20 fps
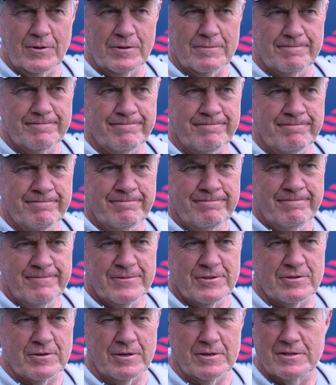But
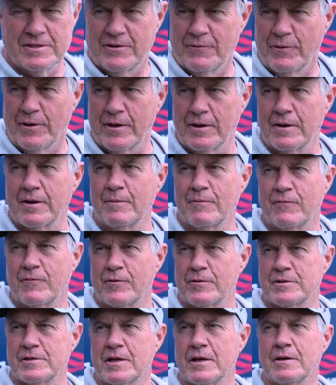just trying to see if we can get a couple
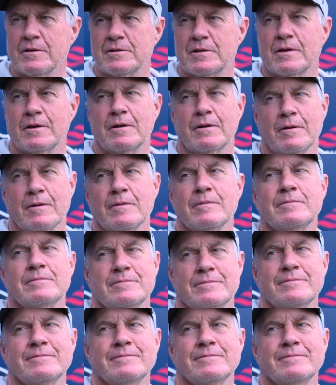first downs out here.